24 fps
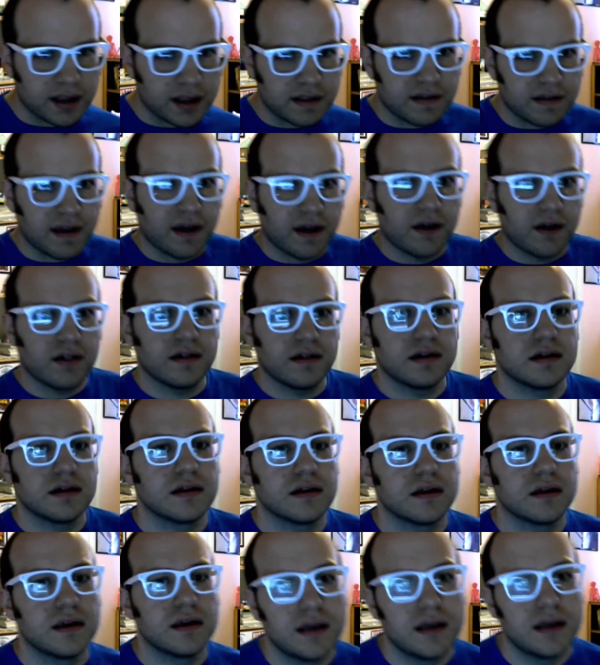tell,
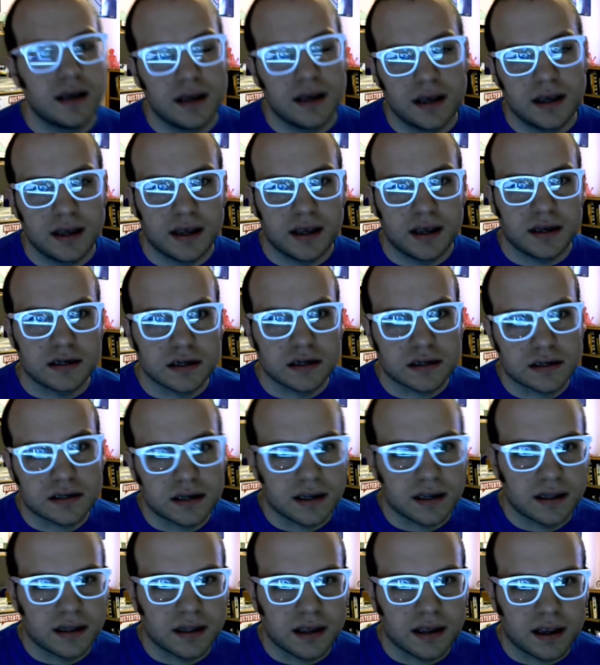just
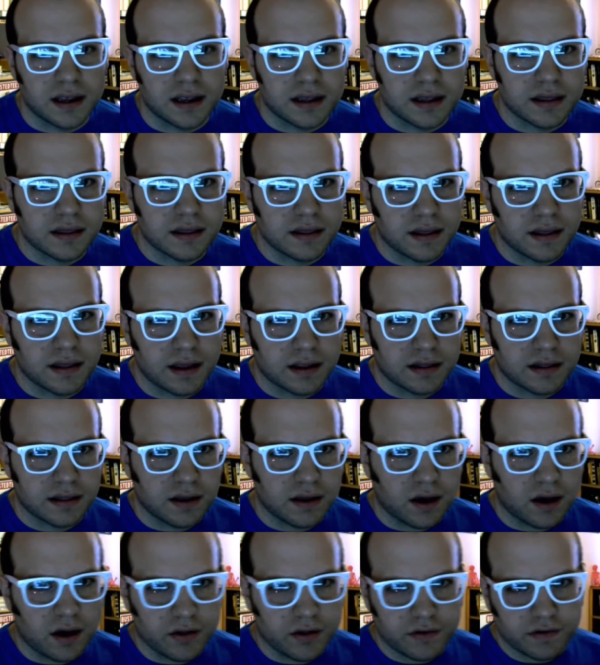in like the
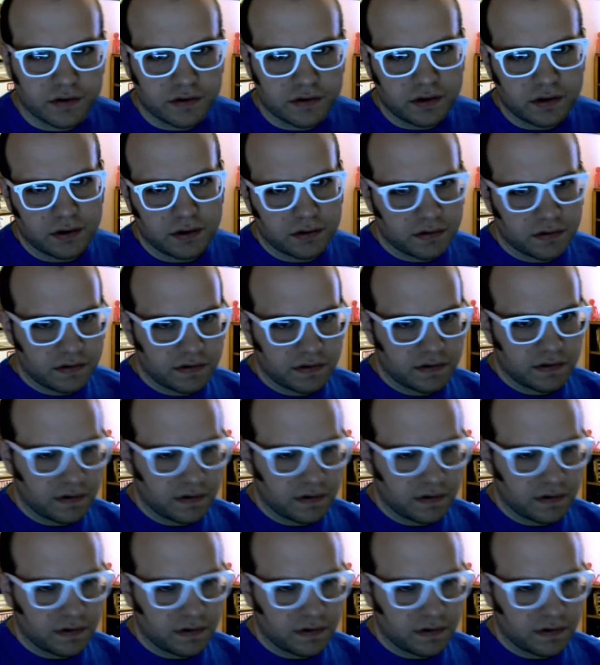author's notes in